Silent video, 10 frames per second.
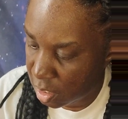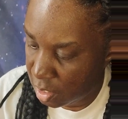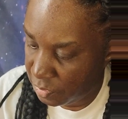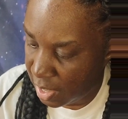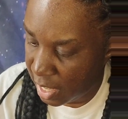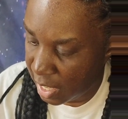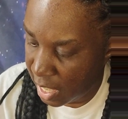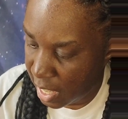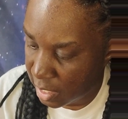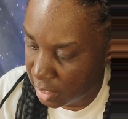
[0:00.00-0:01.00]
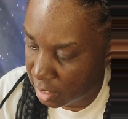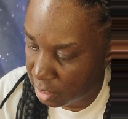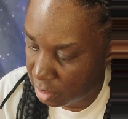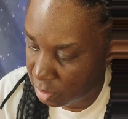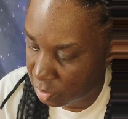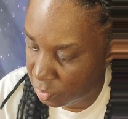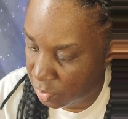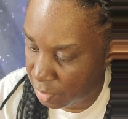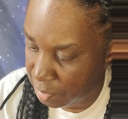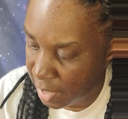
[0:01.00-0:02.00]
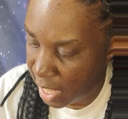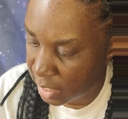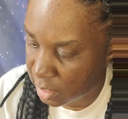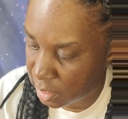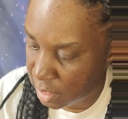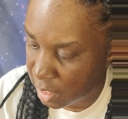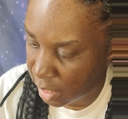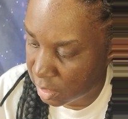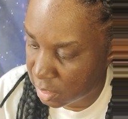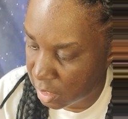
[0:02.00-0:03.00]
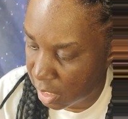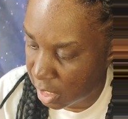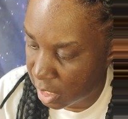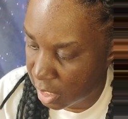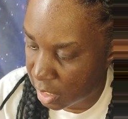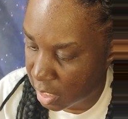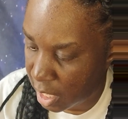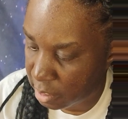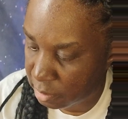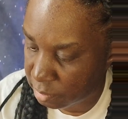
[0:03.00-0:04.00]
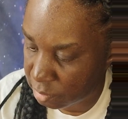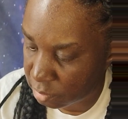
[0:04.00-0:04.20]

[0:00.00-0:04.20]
if I hadn't went back the next day and got them.